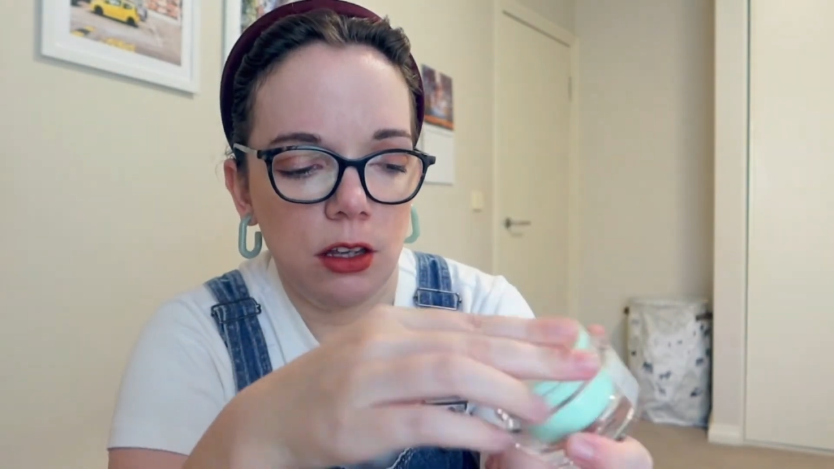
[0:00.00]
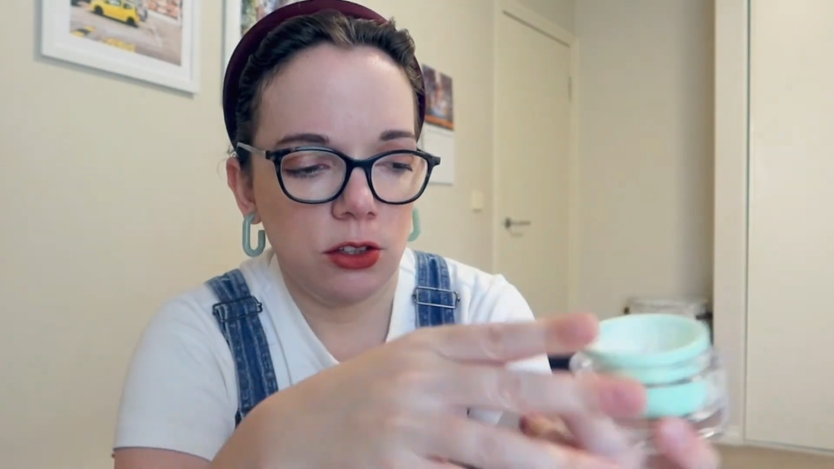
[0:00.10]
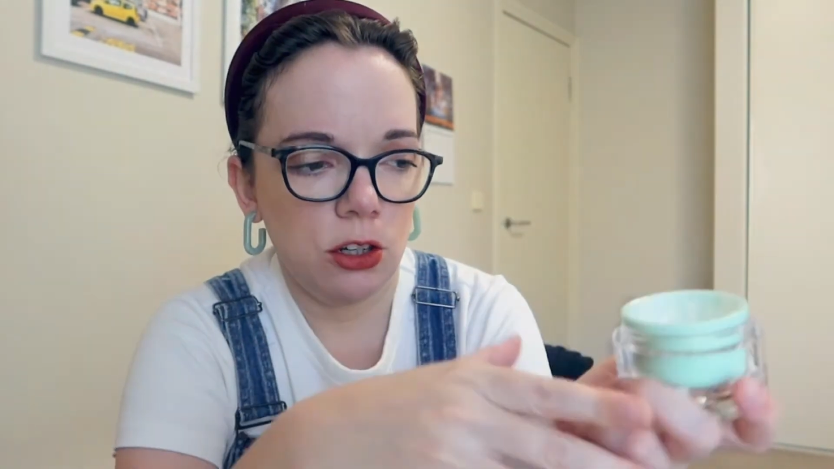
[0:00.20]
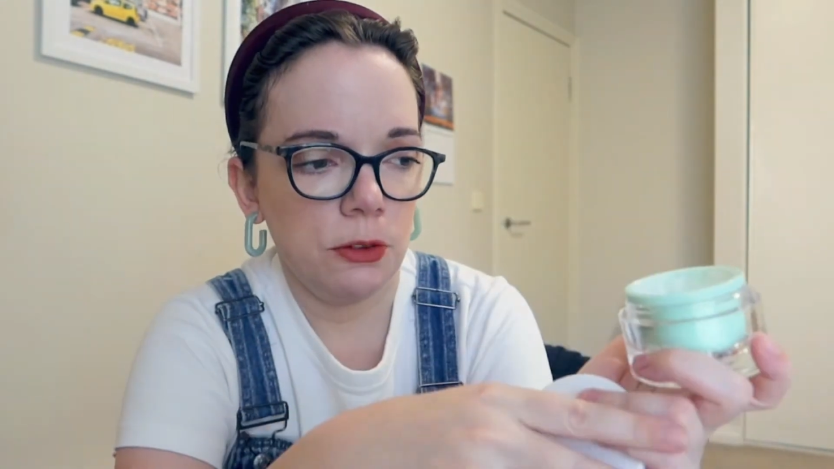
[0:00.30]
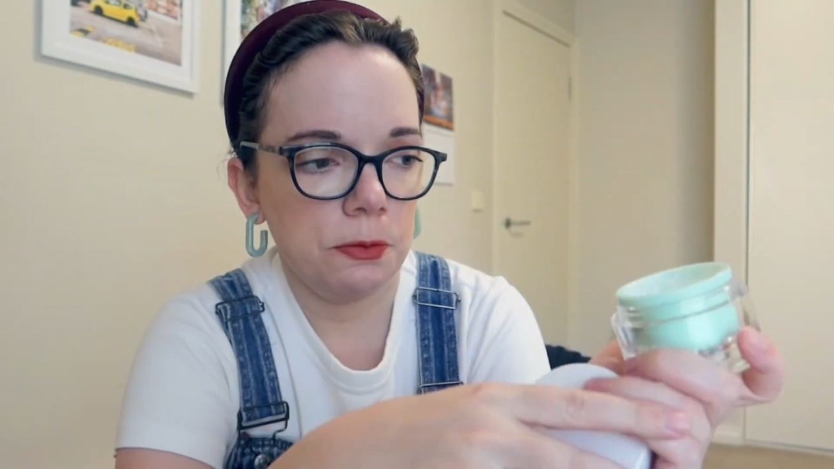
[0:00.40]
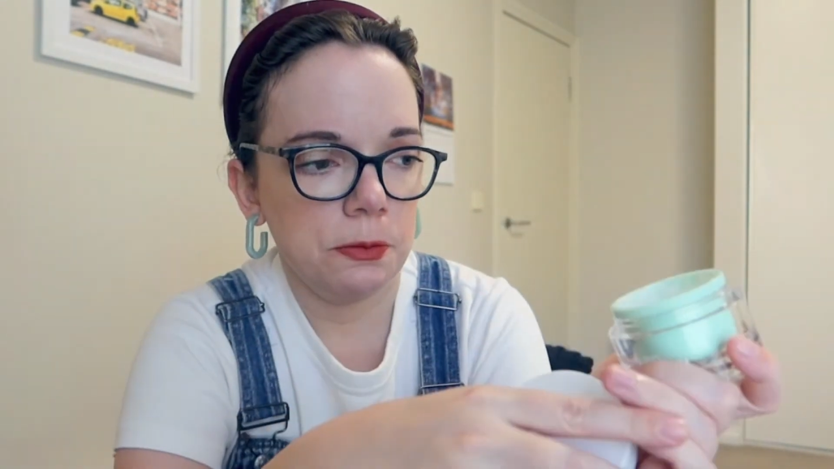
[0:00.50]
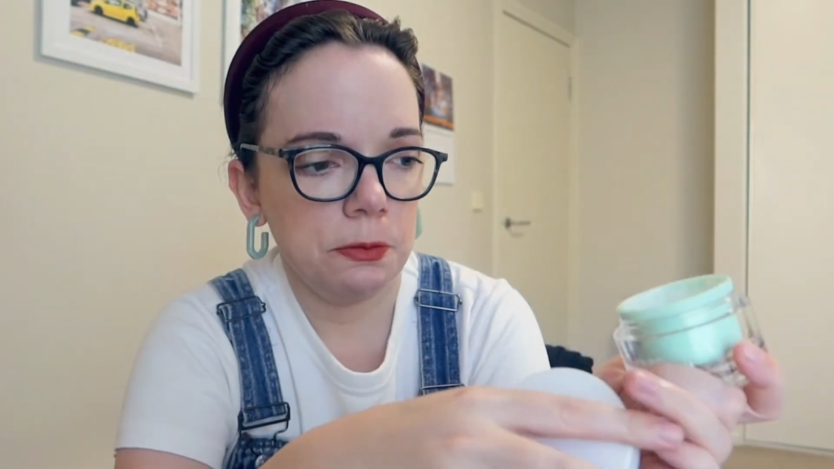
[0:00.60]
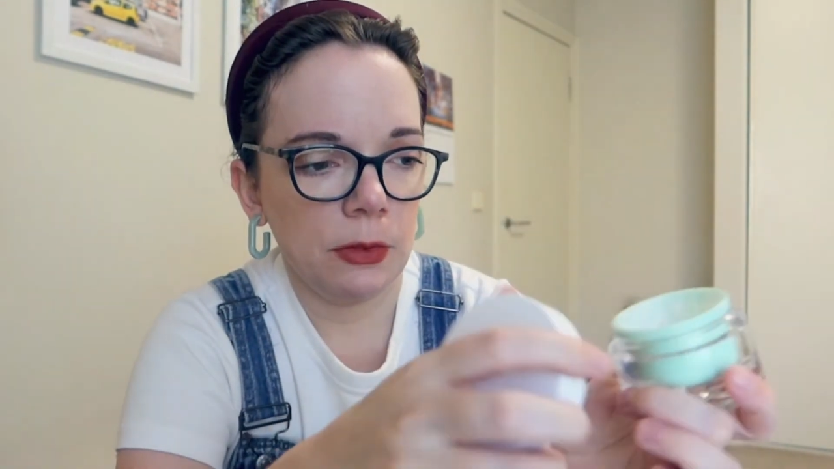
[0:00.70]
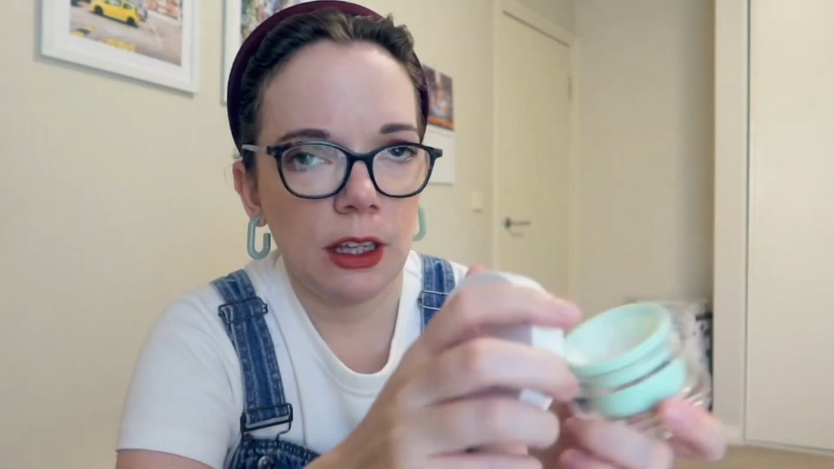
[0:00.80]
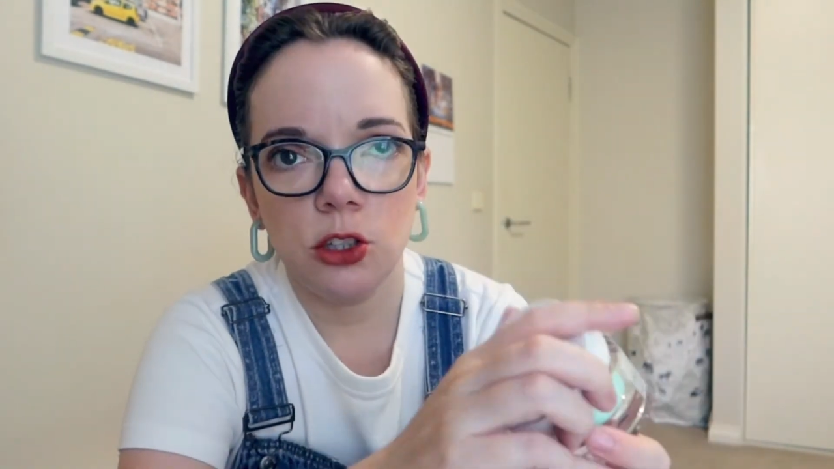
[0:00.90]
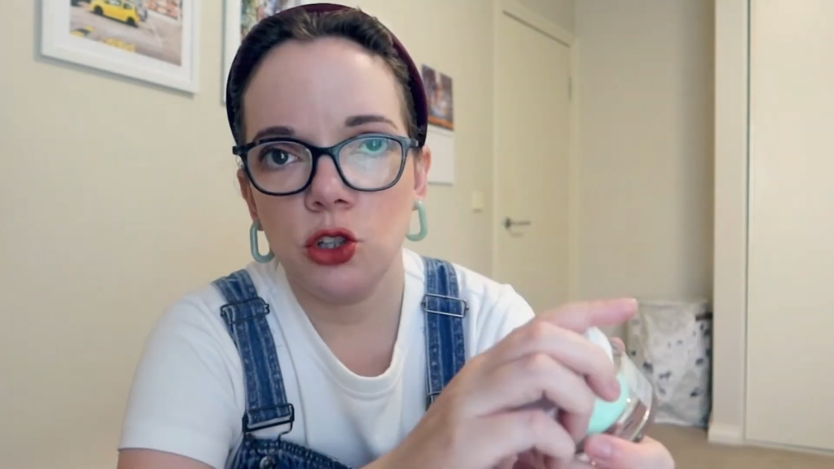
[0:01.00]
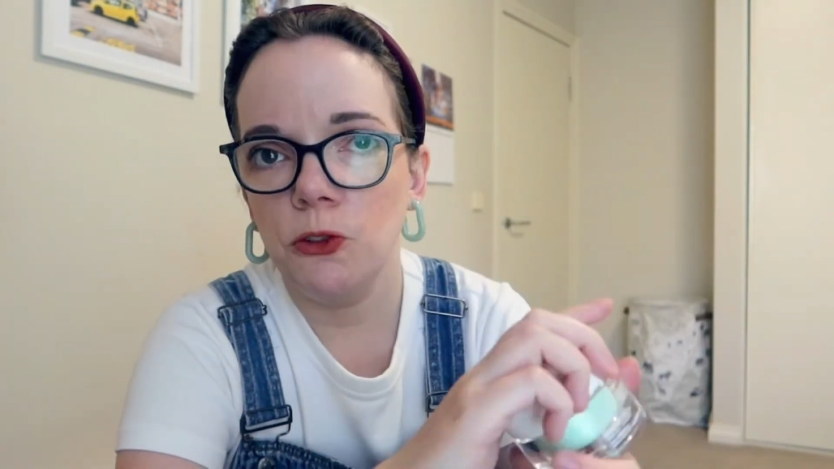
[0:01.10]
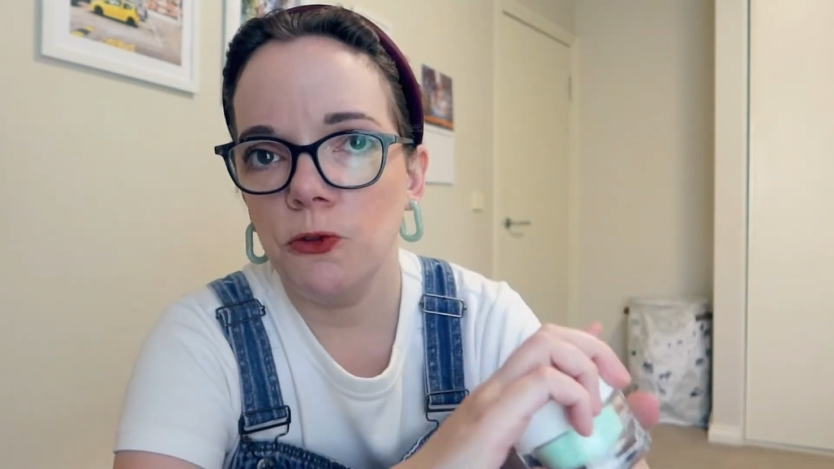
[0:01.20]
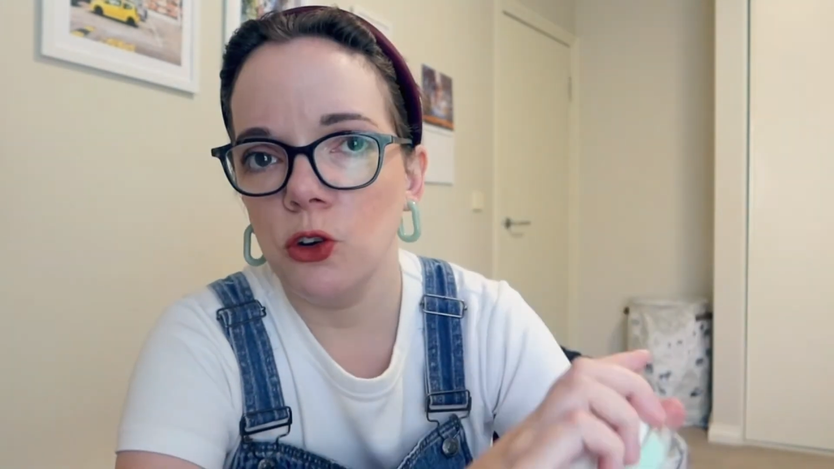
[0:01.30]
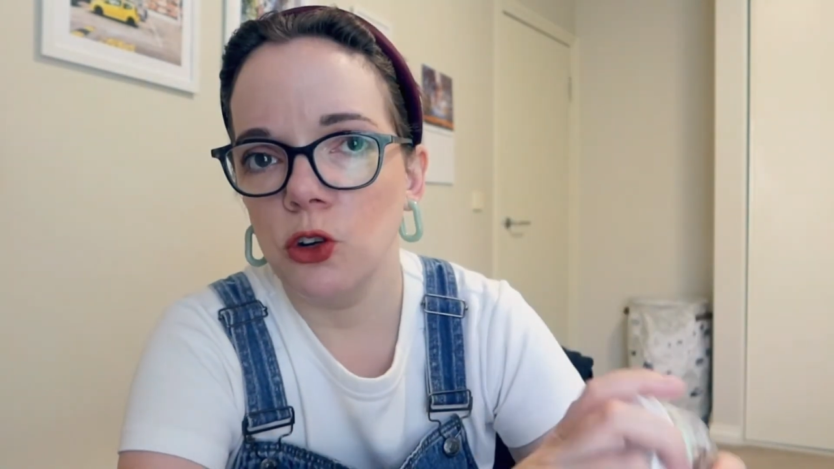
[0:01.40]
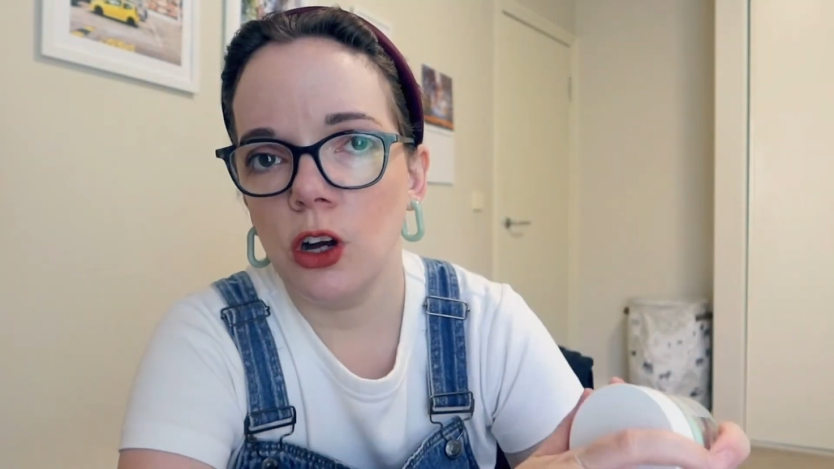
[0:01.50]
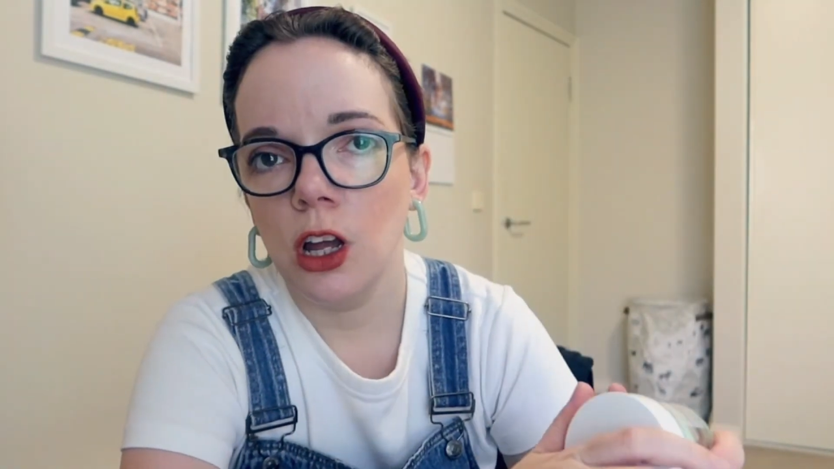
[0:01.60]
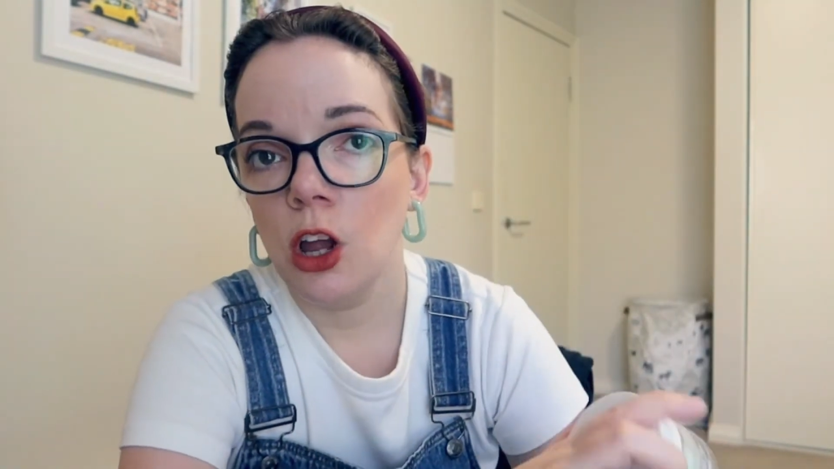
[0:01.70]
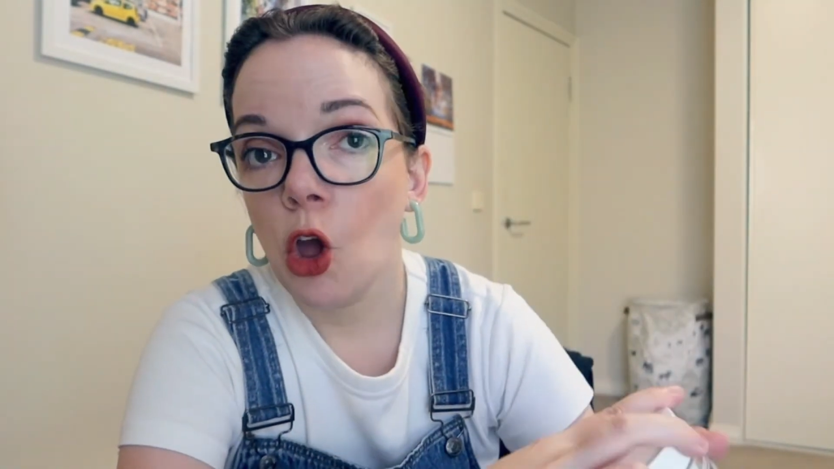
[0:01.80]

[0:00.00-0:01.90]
So it's good for